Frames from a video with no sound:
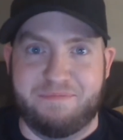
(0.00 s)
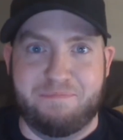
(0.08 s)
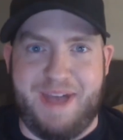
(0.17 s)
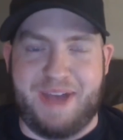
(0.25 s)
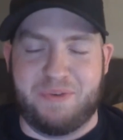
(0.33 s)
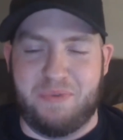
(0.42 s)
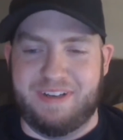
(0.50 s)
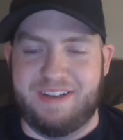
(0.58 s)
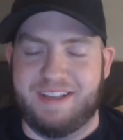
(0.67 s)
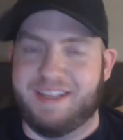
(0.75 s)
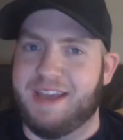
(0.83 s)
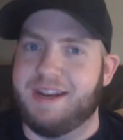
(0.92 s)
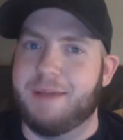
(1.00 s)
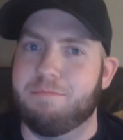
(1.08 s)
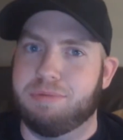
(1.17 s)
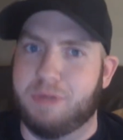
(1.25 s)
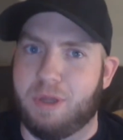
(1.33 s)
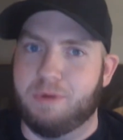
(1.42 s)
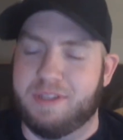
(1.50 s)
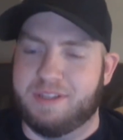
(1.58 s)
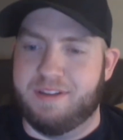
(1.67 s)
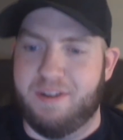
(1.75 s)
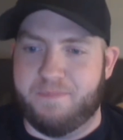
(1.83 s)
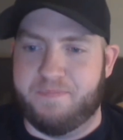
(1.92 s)
Bad one. Again, I'm
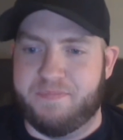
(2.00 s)
bloated though.